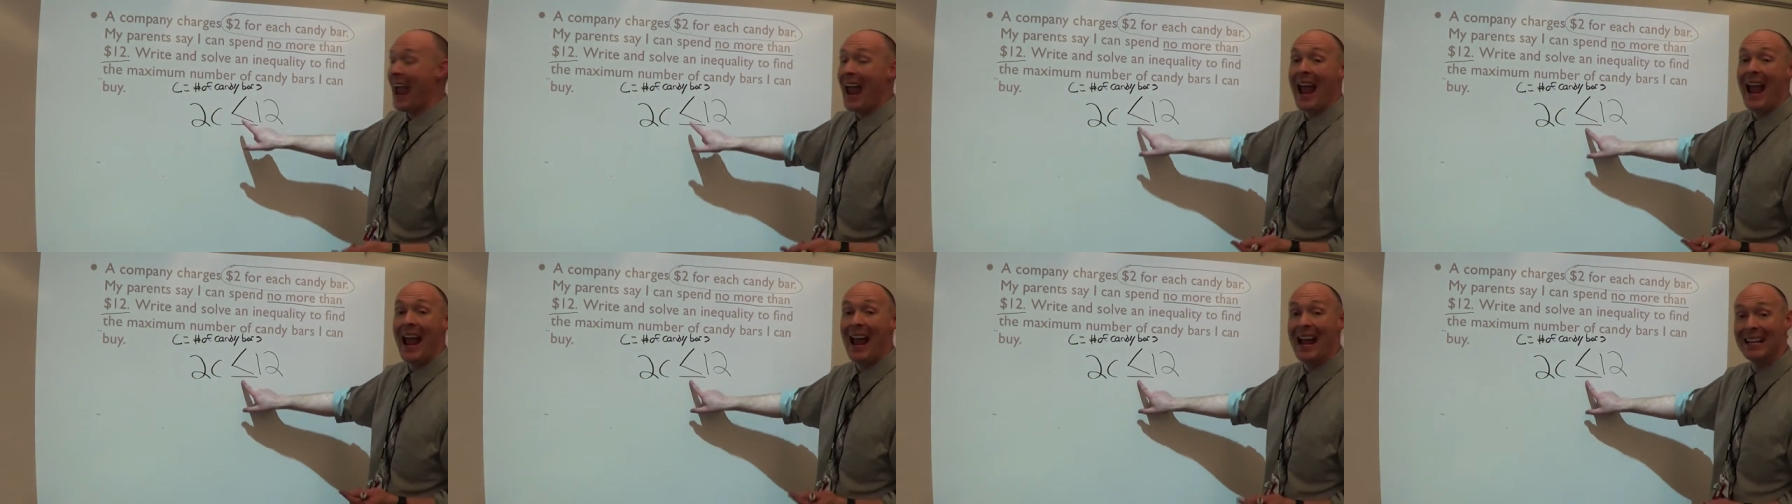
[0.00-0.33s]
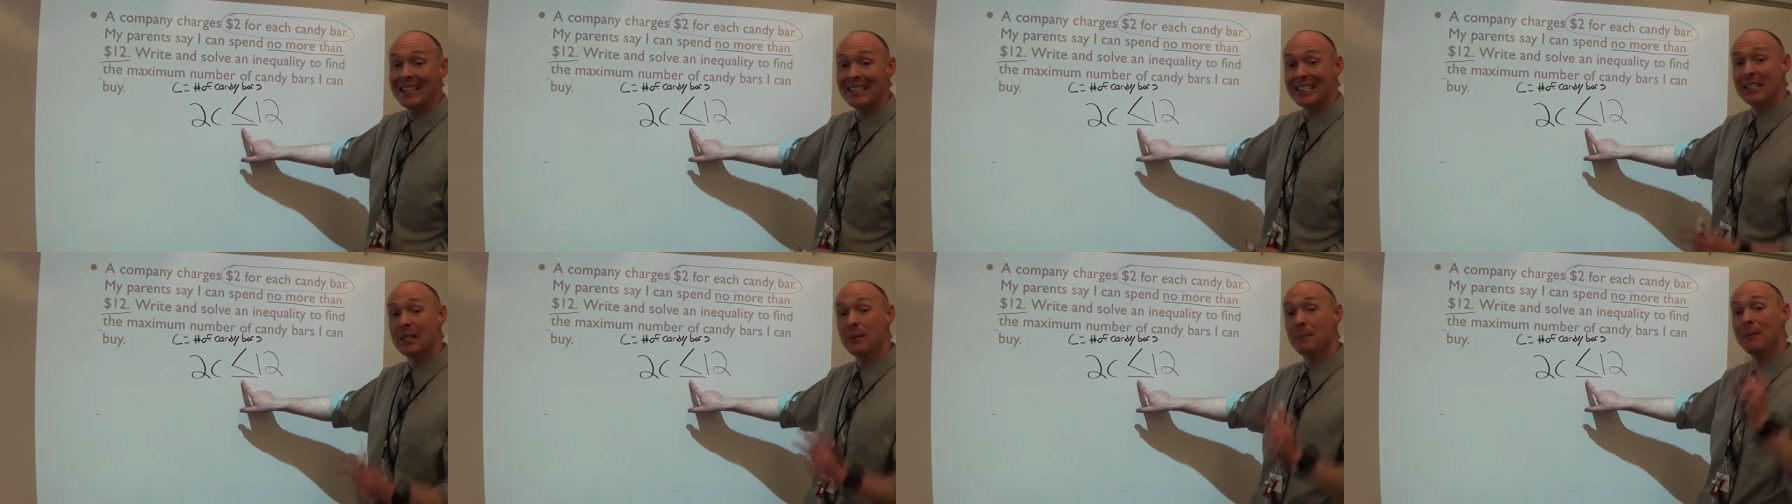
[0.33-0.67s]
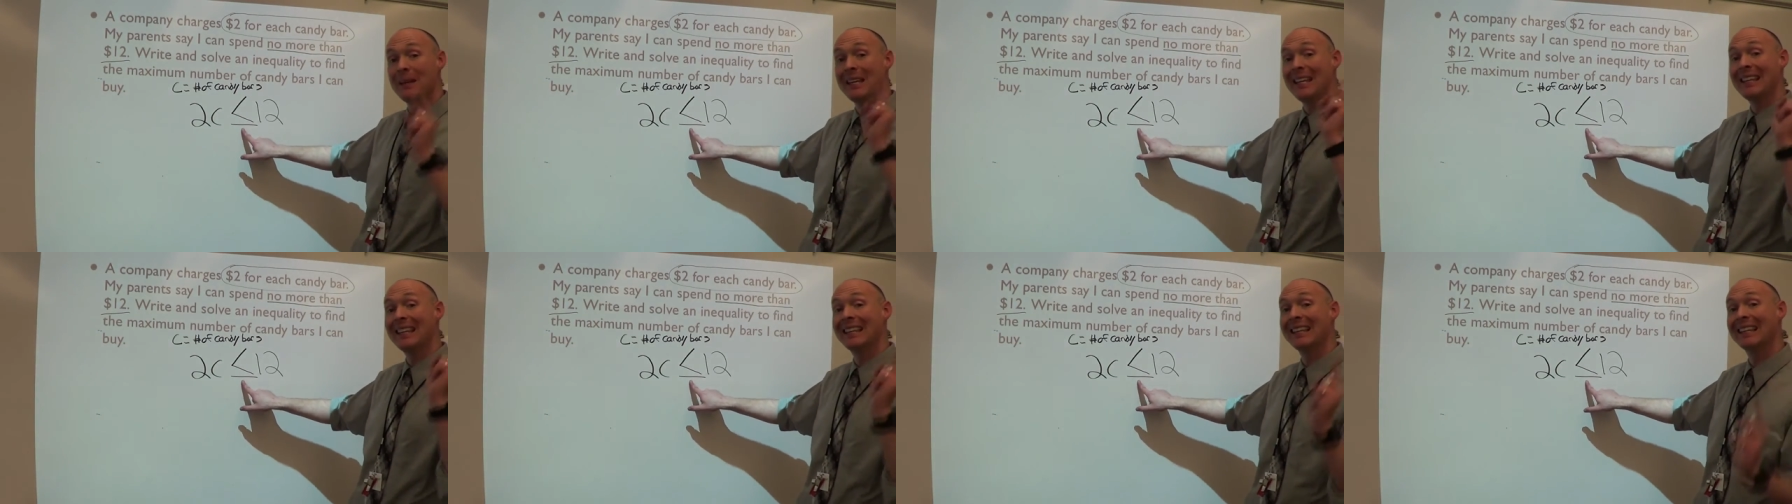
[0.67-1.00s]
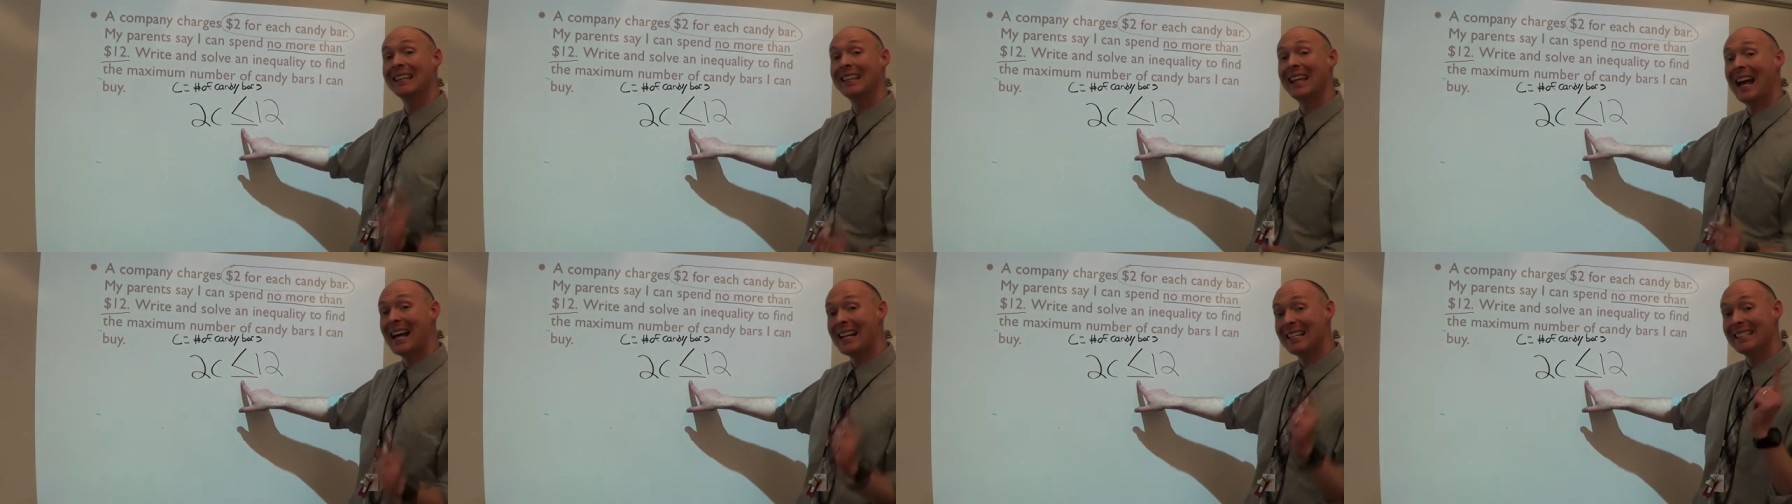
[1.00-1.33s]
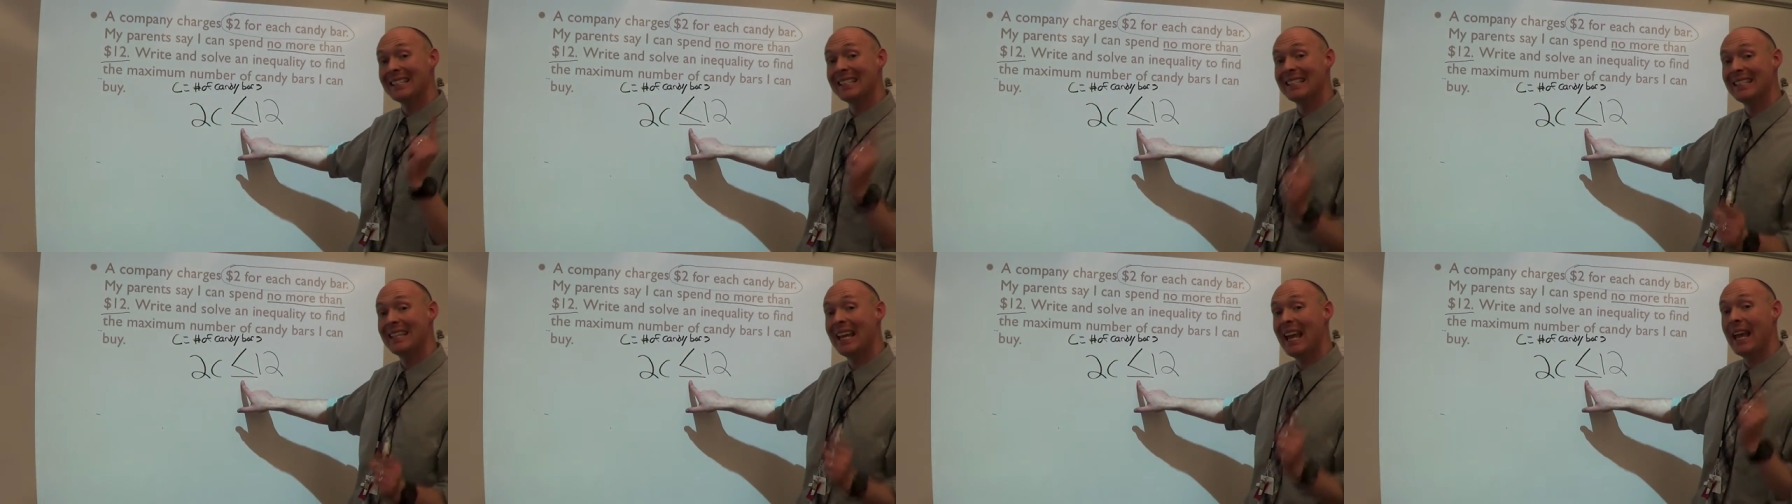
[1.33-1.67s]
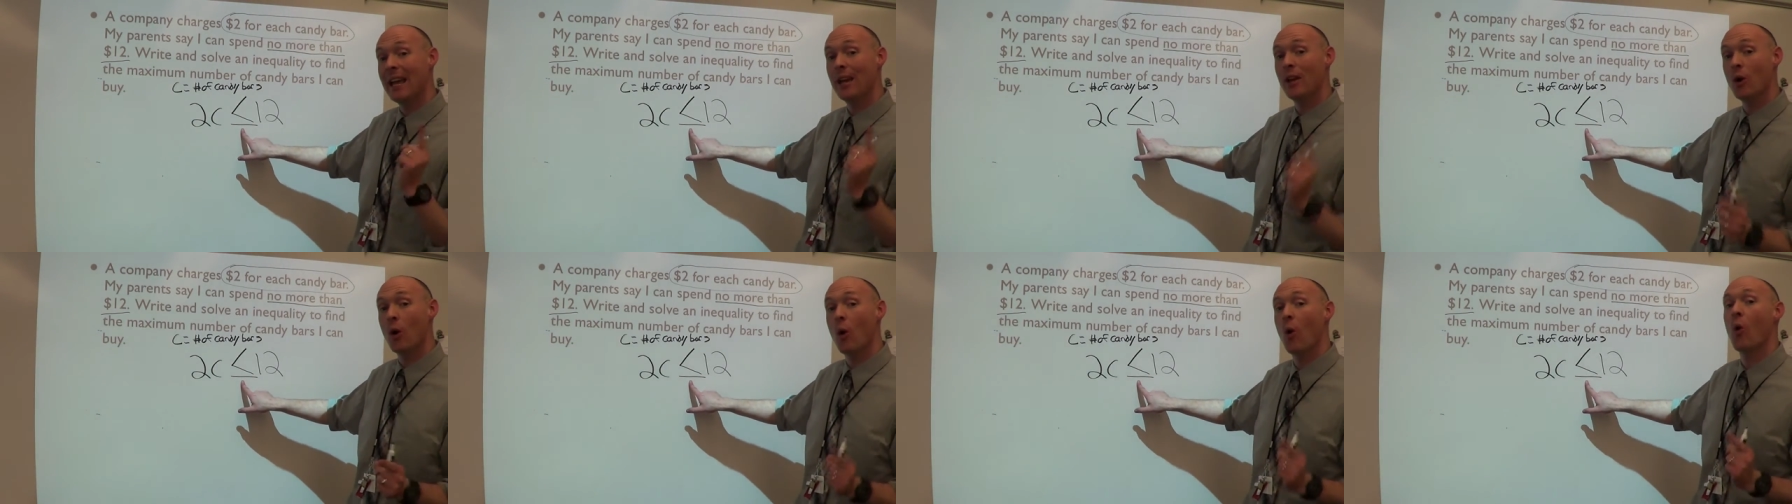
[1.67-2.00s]
has to be less
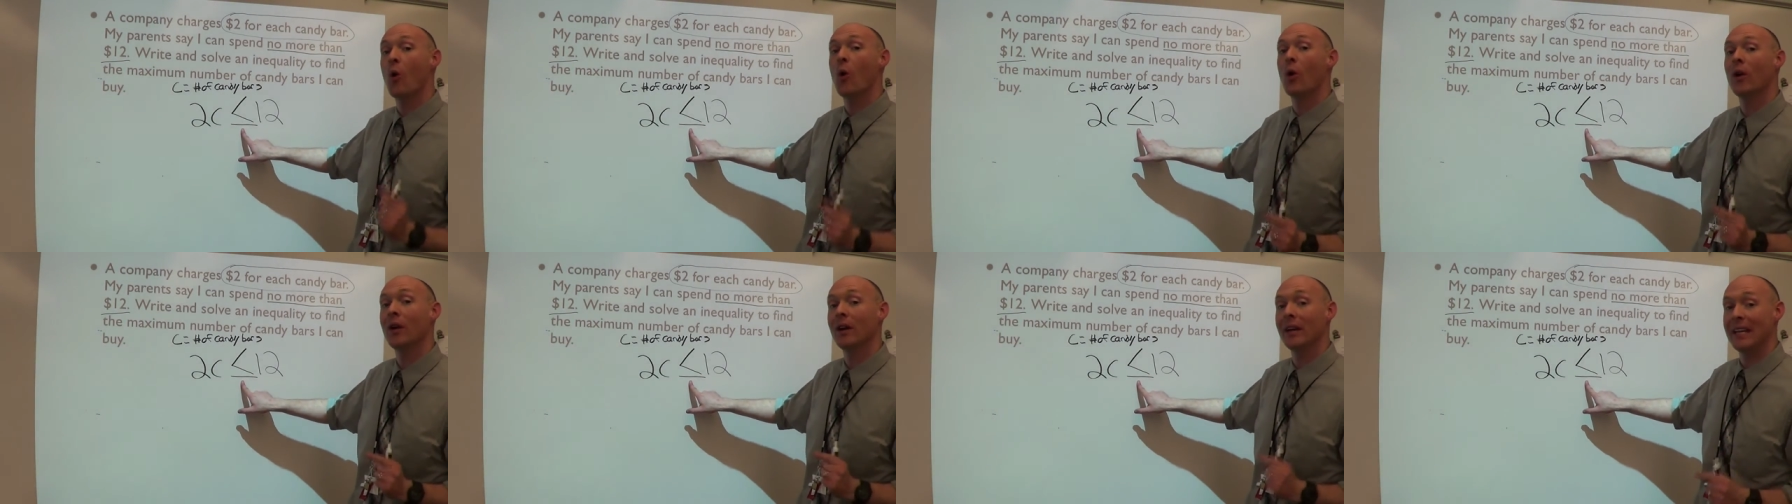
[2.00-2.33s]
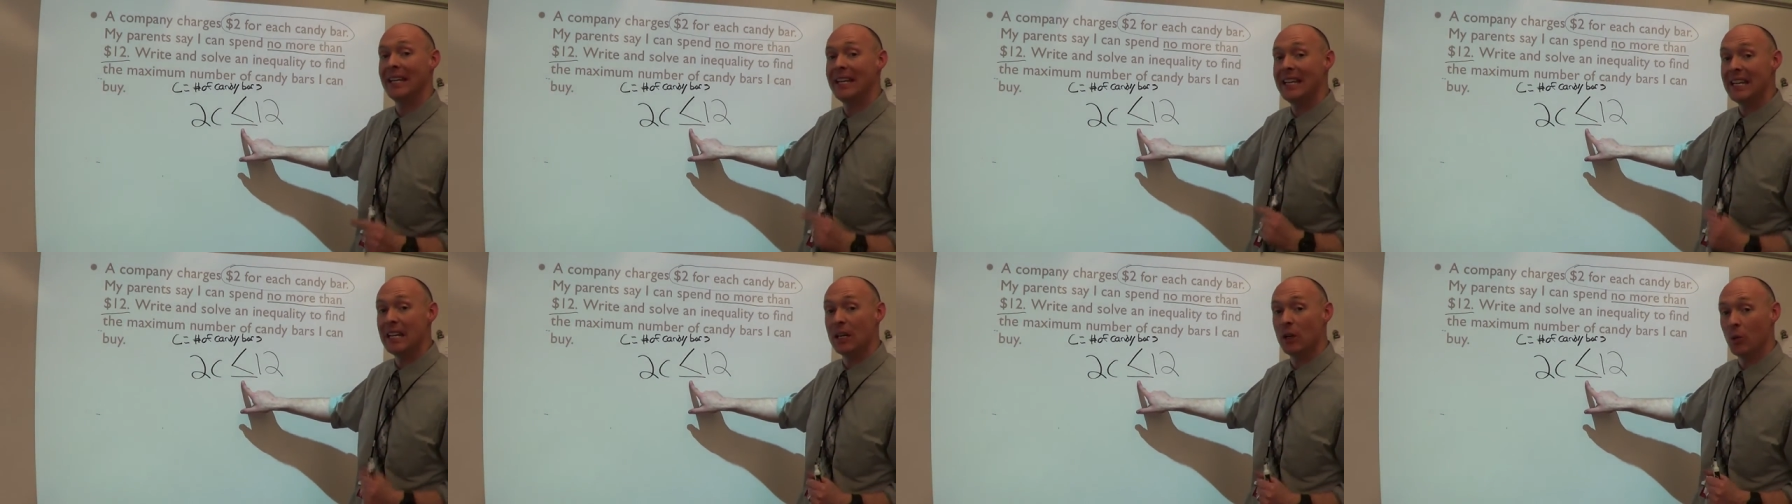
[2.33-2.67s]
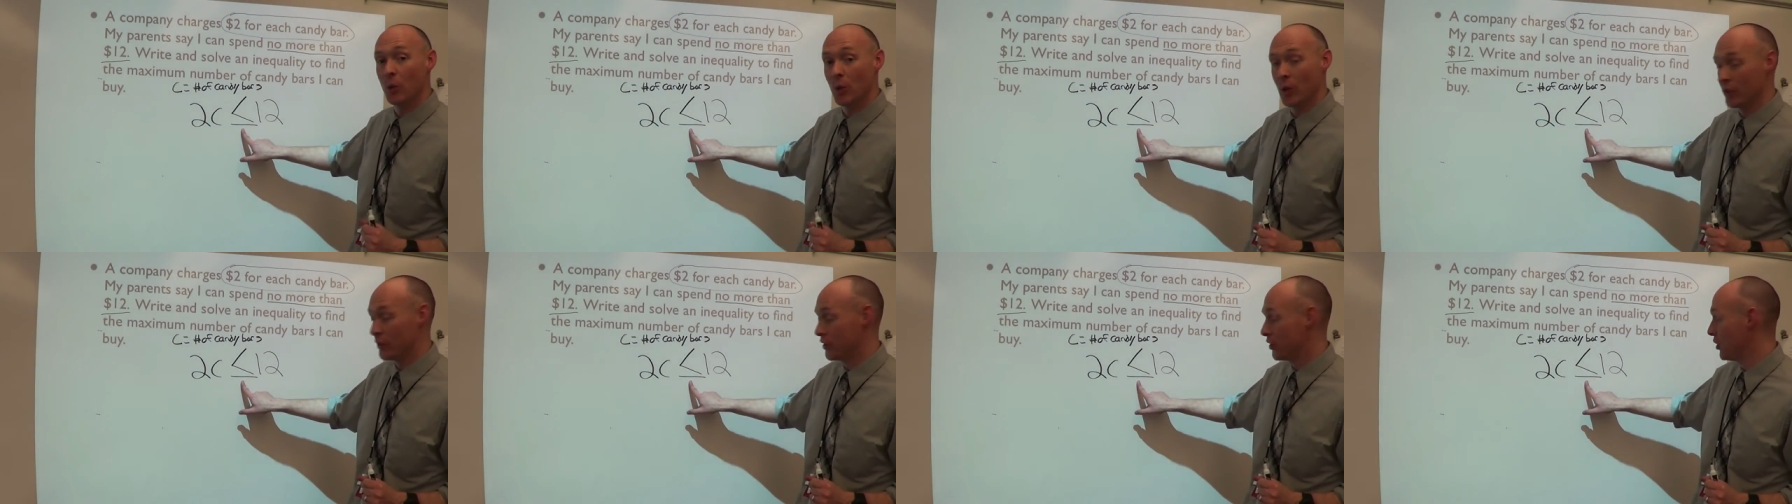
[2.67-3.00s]
than or equal